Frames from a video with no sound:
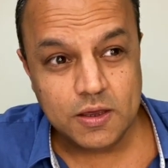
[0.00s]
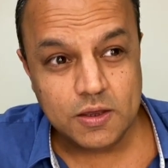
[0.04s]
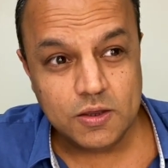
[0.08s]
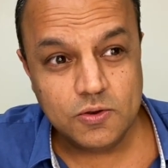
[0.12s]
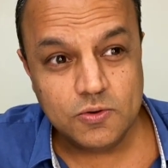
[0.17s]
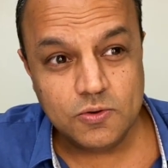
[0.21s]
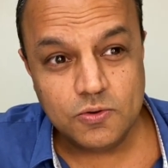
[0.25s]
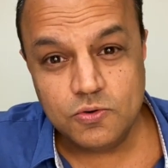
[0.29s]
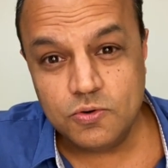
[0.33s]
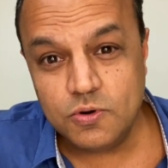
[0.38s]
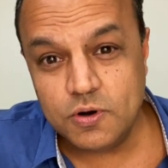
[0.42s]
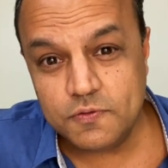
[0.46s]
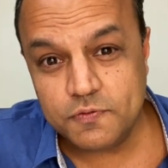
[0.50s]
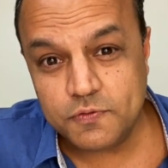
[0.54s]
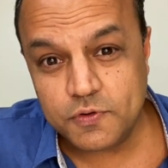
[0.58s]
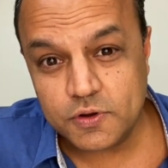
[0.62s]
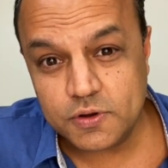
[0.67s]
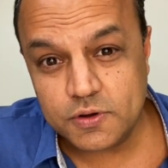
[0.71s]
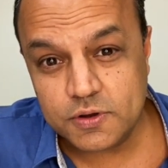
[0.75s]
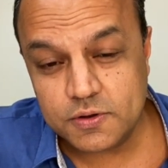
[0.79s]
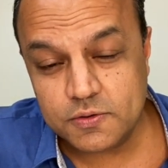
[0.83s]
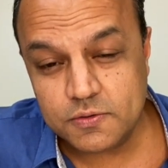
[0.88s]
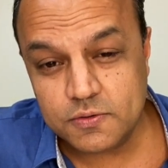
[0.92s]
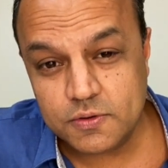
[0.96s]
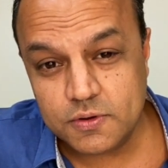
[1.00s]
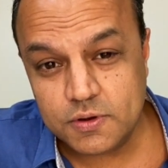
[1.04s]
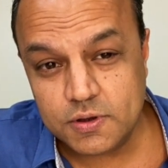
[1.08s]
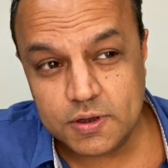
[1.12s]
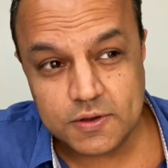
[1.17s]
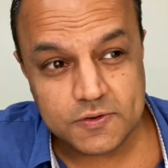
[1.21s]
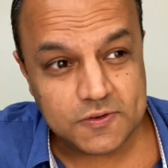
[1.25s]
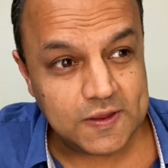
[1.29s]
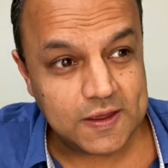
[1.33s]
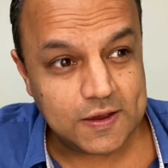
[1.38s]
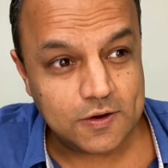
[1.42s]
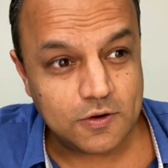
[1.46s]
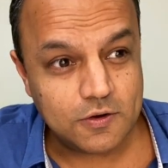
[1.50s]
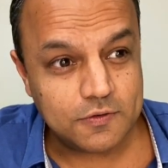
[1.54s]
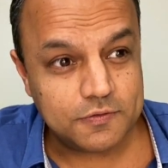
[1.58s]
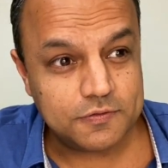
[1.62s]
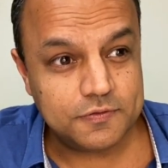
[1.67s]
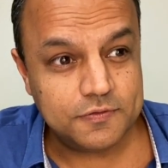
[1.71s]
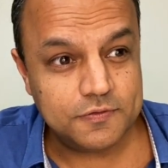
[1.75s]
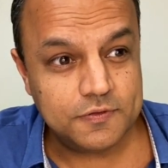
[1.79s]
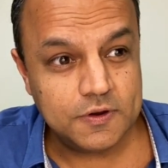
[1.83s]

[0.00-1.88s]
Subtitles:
You do it for the sake of